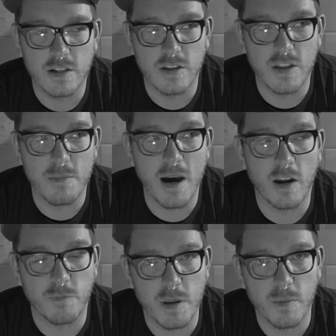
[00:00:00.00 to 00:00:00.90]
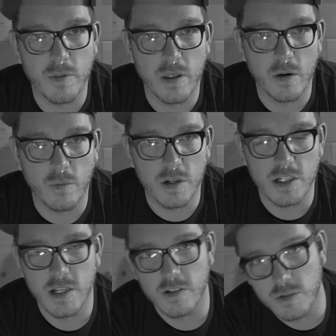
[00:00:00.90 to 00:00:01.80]
The amount of people that
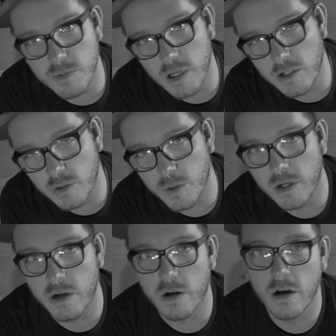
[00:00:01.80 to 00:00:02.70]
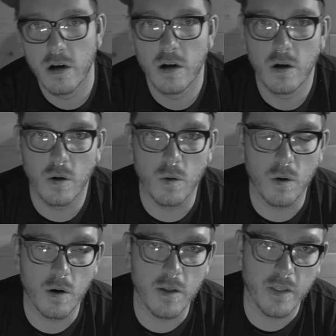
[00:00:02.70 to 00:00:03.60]
reached out to me on Twitter,
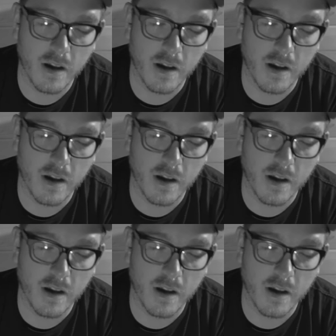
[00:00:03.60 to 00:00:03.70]
or in the